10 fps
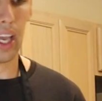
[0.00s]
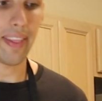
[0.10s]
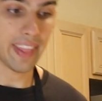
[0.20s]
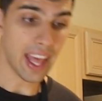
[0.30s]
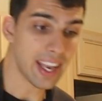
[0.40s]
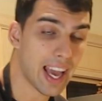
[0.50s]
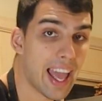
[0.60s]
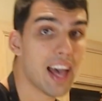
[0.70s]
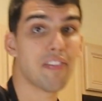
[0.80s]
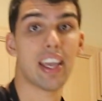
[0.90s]
And then I
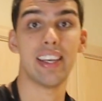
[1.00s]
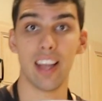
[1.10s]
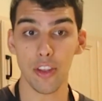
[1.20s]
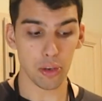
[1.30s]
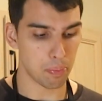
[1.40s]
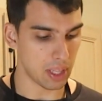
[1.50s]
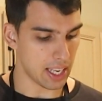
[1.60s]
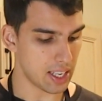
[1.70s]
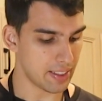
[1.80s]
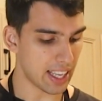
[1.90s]
have another plate